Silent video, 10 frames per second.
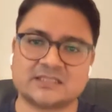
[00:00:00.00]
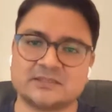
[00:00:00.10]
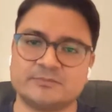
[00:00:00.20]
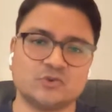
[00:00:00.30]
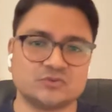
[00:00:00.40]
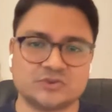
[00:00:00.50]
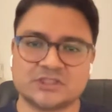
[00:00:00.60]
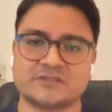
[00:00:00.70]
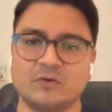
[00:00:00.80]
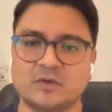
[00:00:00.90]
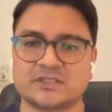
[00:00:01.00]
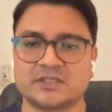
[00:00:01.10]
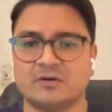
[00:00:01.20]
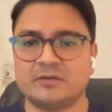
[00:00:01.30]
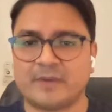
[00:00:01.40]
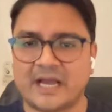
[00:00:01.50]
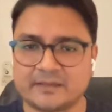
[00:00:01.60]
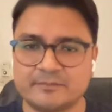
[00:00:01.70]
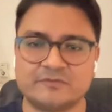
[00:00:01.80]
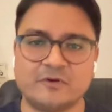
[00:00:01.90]
as opposed to just focusing on
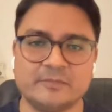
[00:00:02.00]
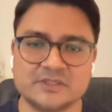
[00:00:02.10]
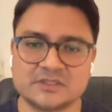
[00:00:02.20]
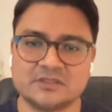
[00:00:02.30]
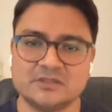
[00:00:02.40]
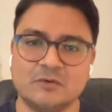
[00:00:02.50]
buying performance.